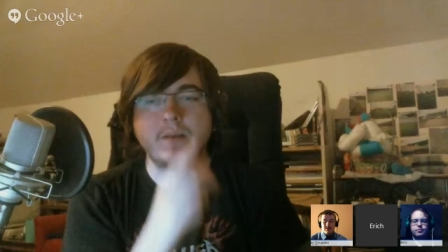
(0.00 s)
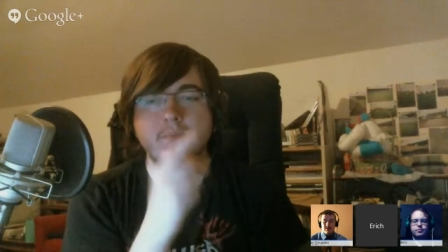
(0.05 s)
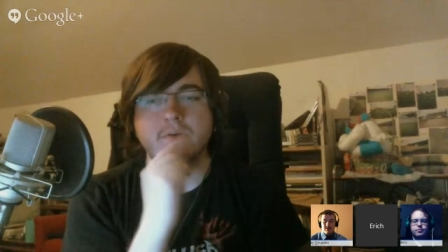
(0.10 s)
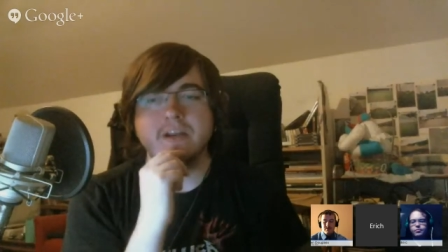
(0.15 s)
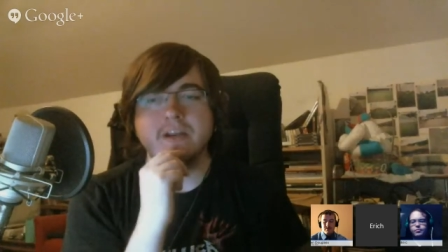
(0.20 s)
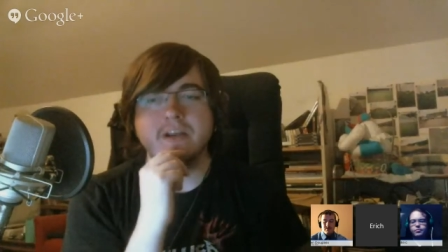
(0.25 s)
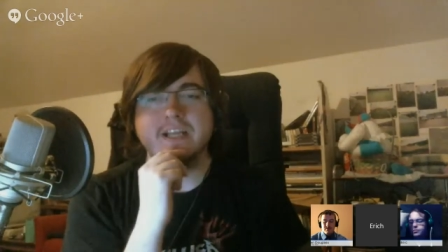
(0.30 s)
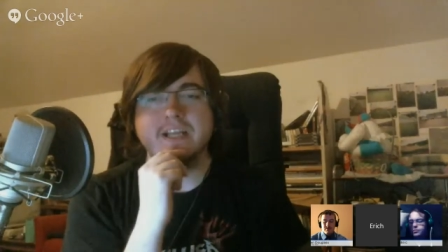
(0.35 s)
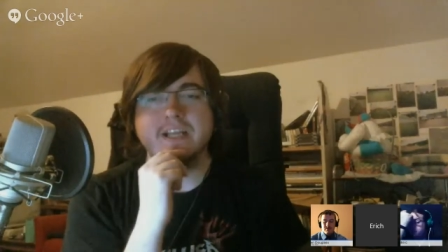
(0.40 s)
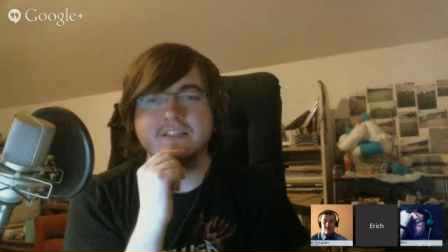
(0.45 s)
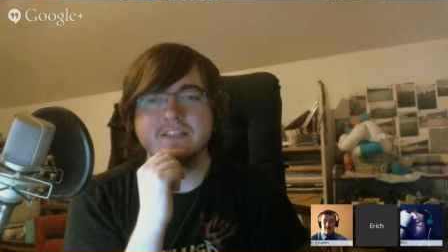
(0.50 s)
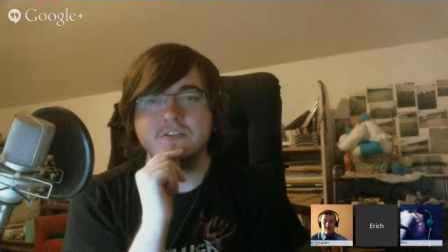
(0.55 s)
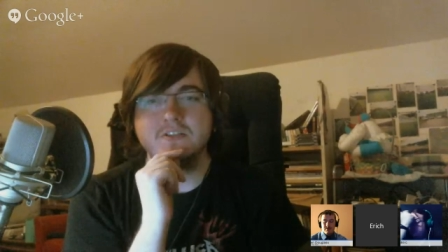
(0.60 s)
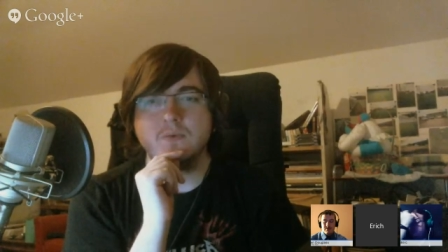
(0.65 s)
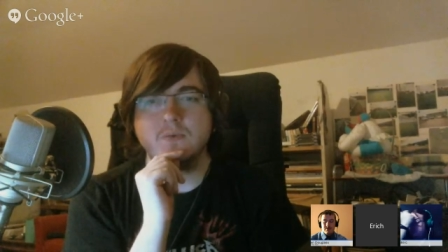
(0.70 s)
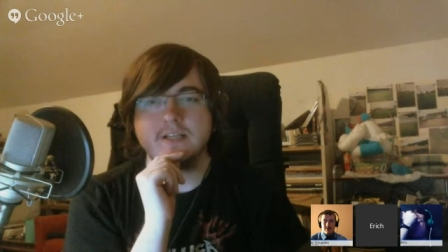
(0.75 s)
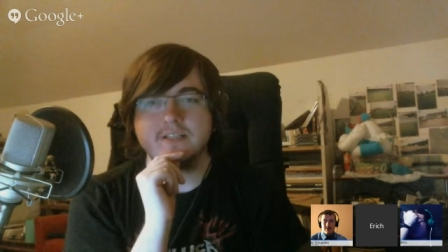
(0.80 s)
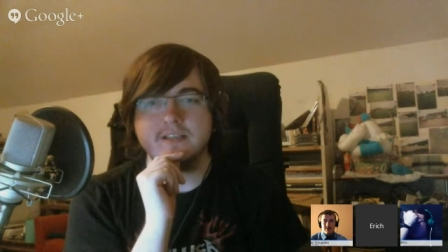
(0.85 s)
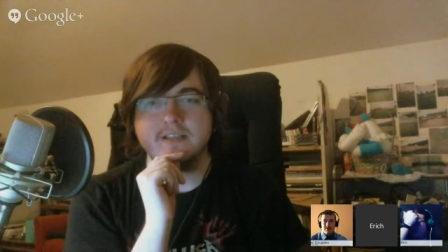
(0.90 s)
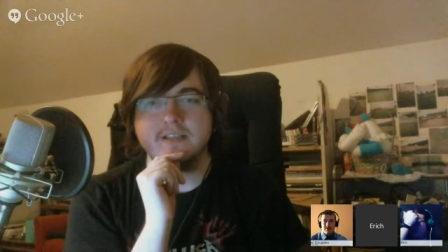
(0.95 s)
Break is, did you
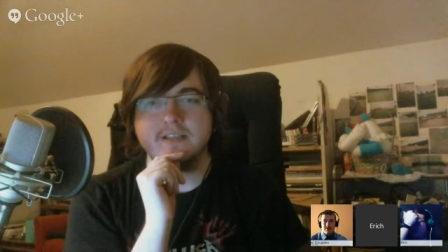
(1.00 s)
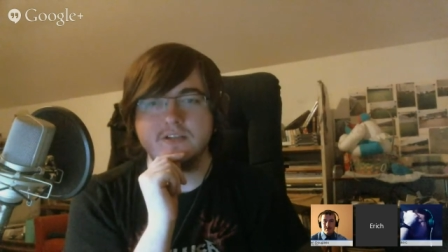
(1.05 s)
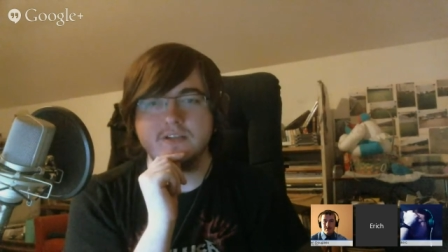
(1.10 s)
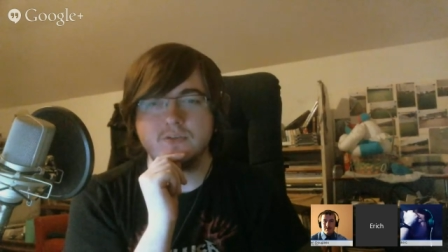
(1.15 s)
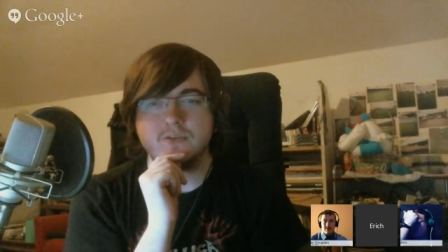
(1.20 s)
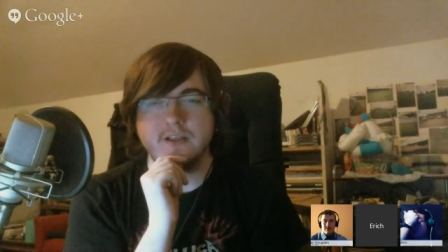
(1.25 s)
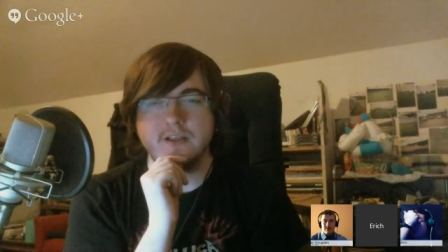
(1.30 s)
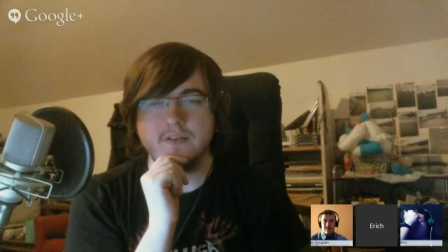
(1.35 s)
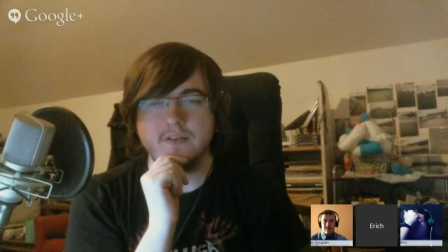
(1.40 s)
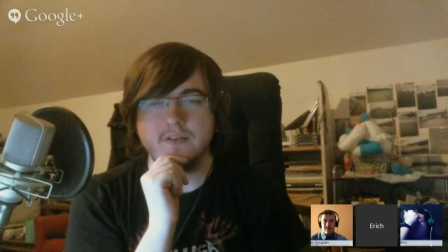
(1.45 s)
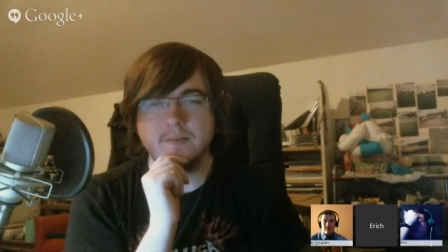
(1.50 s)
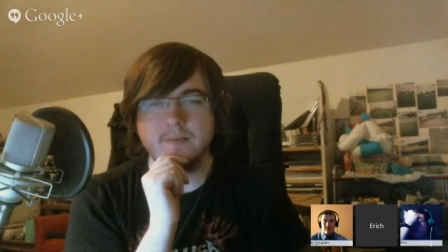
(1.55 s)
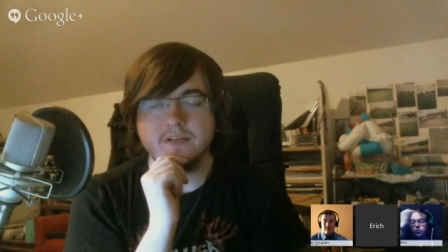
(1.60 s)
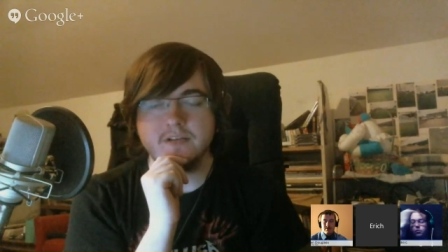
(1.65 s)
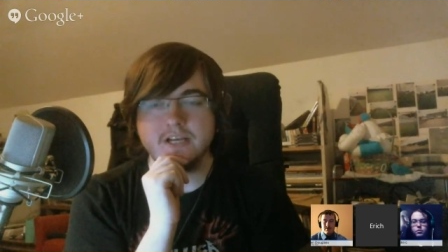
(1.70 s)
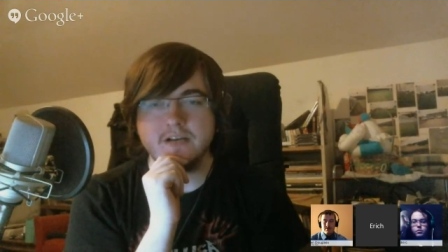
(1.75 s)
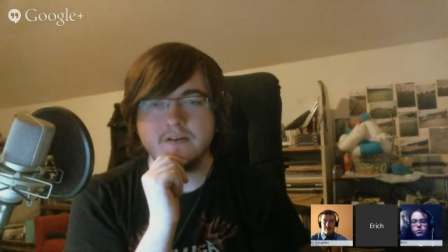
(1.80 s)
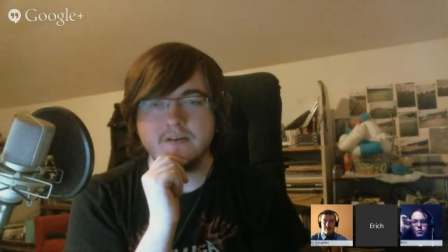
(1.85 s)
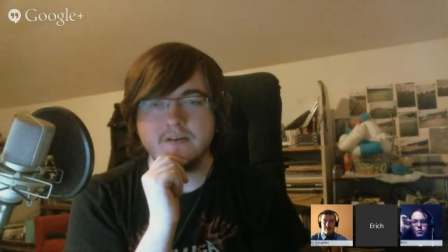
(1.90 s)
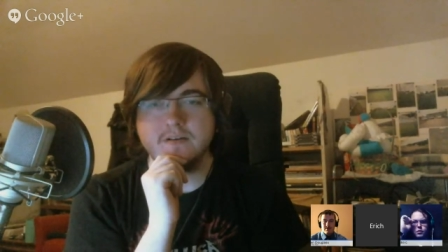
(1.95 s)
watch that trailer they put
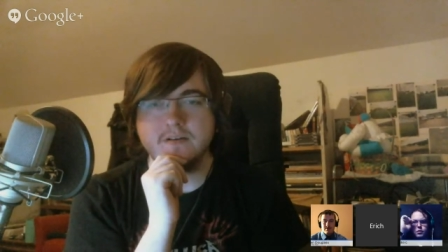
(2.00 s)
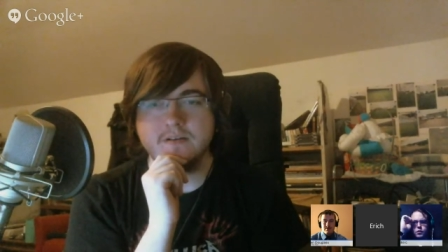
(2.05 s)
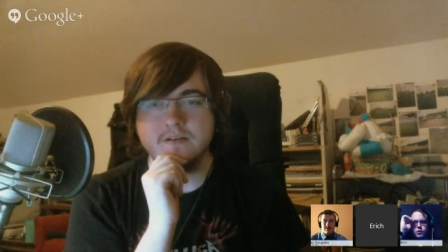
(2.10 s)
out